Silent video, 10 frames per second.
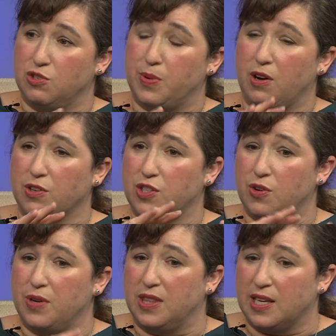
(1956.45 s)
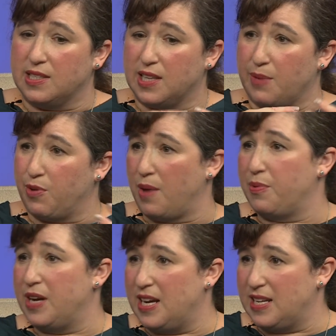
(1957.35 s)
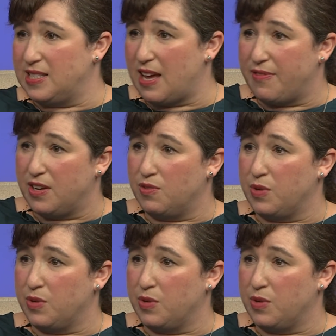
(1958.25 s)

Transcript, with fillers: but also in things like Prop 187,